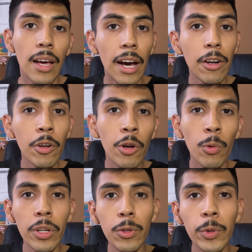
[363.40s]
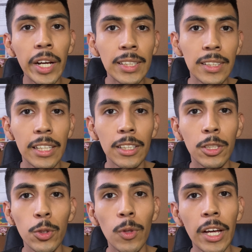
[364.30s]
I don't know. What do you guys think?
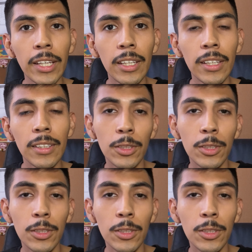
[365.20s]
Do you like it?